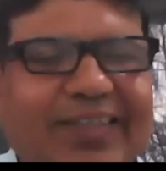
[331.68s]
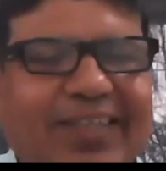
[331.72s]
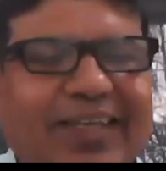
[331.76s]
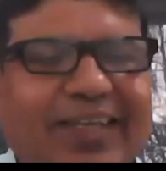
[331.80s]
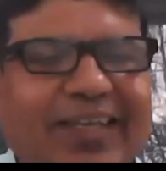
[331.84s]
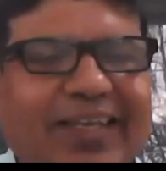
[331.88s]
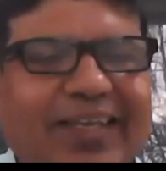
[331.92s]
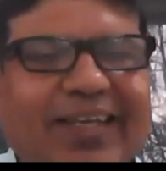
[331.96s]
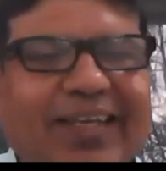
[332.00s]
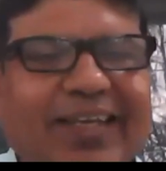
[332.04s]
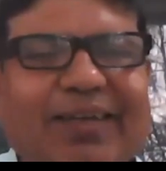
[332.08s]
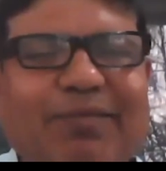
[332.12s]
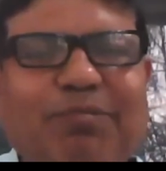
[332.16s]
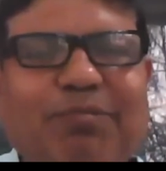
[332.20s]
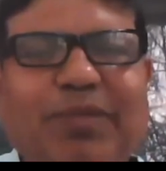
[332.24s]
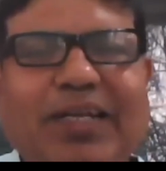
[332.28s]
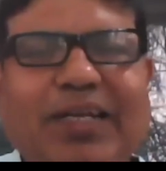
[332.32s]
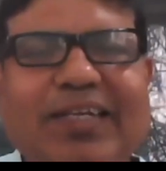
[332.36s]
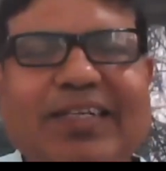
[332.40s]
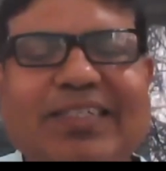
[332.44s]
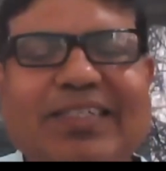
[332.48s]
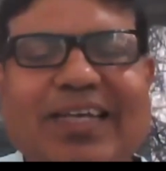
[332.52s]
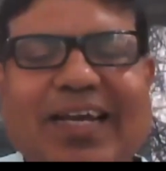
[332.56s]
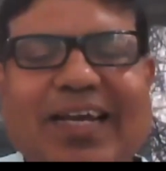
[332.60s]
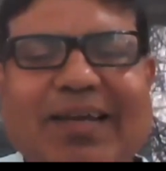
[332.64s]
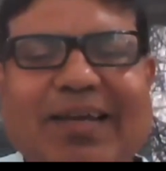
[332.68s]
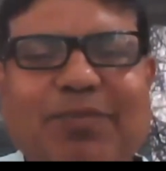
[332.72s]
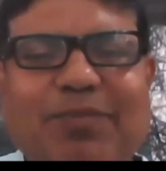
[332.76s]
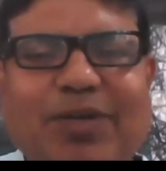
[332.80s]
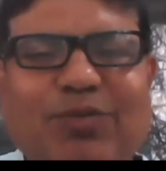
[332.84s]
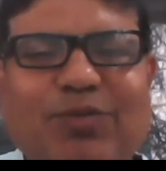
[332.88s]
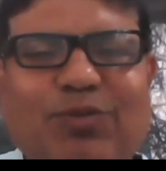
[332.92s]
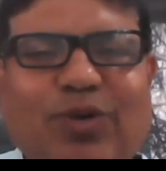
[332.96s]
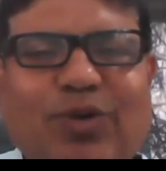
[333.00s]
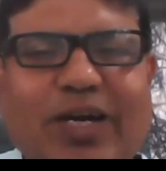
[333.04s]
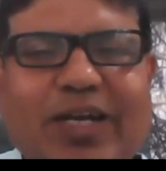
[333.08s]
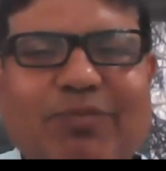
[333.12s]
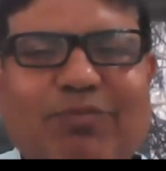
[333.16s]
the meantime,
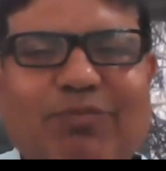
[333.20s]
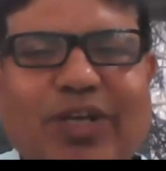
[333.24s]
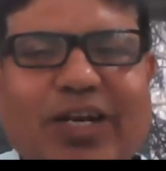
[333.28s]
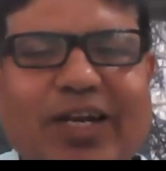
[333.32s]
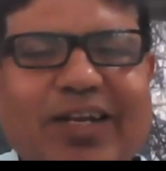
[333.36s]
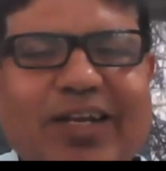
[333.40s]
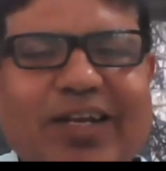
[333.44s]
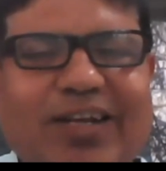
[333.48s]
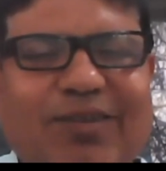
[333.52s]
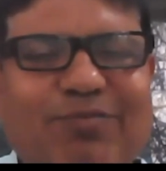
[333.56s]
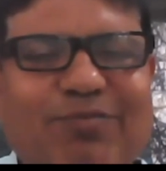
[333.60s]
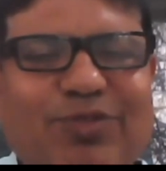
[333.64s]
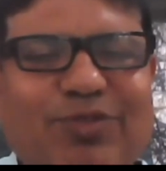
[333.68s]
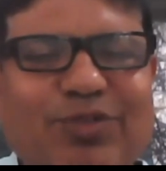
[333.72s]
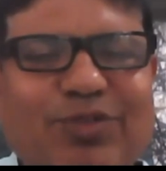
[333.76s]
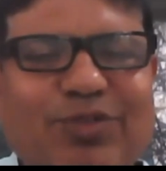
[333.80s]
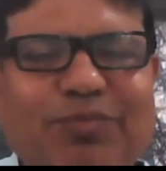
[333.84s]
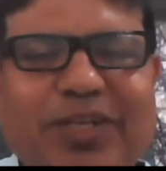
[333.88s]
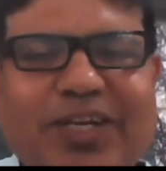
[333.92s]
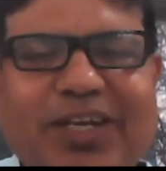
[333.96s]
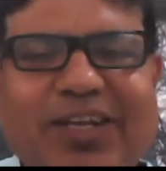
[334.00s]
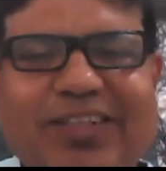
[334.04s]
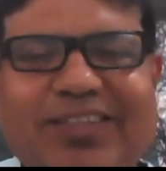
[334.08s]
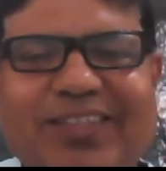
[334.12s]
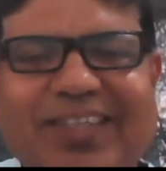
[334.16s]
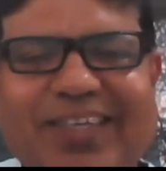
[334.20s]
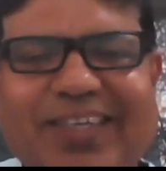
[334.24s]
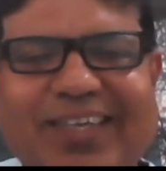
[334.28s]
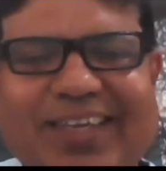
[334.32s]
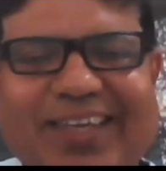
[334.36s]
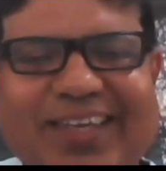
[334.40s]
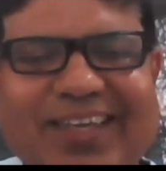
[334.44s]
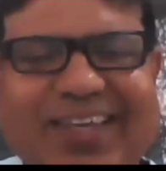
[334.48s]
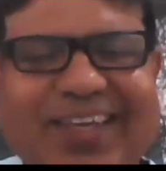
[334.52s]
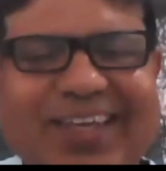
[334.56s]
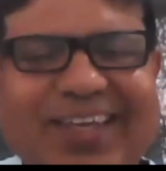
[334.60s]
a warm welcome to Minati.